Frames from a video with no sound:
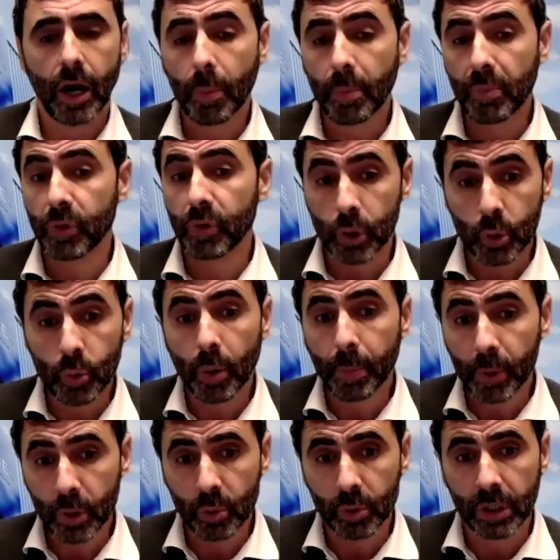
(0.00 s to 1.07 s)
up for new
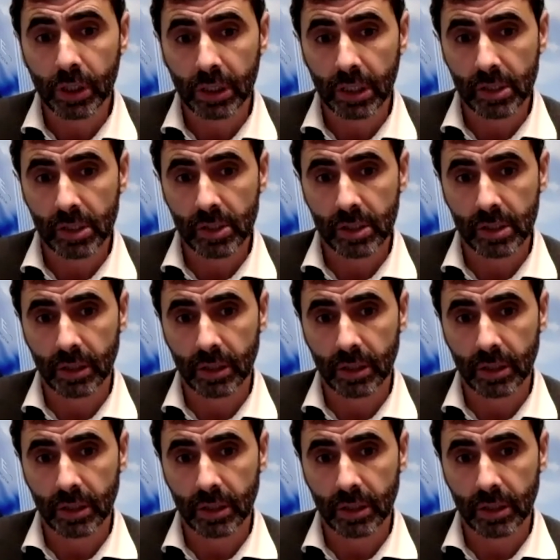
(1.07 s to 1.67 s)
opportunities,